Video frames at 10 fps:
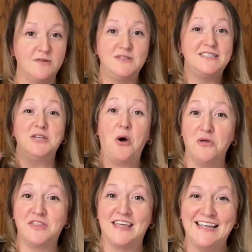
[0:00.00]
It was this
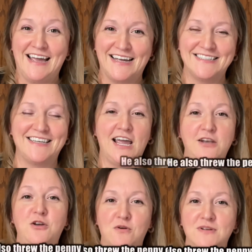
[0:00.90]
whole thing, guys. I had
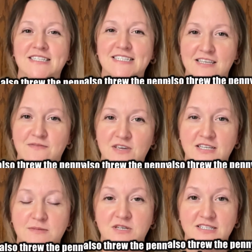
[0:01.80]
to go into
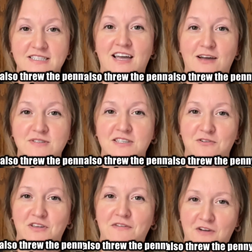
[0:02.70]
CVS because the guy was
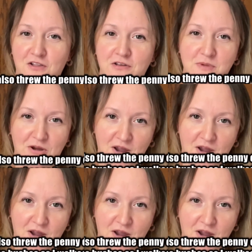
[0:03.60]
literally following me